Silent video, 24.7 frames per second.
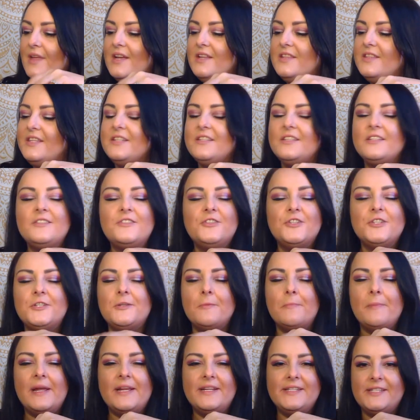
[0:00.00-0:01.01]
This is just
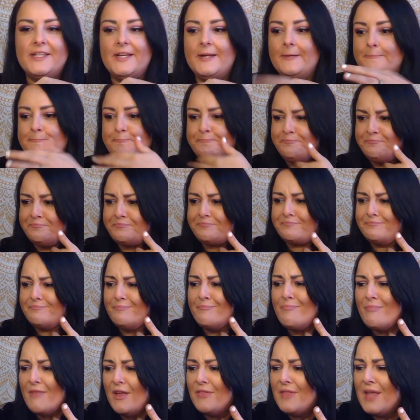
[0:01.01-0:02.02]
amazing.
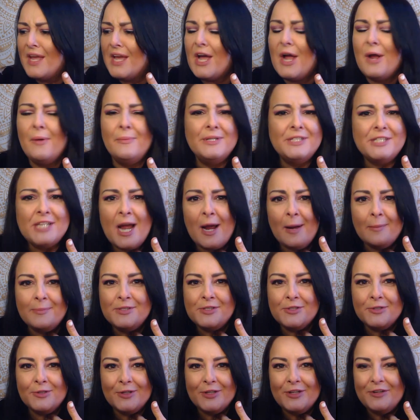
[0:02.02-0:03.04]
Like I was
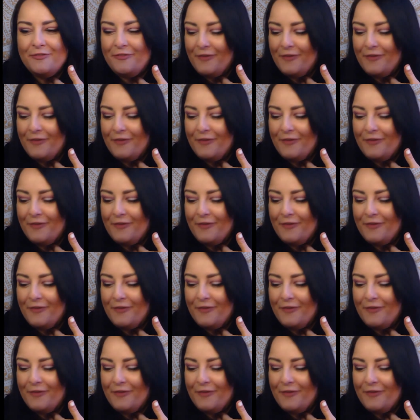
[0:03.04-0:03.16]
absolutely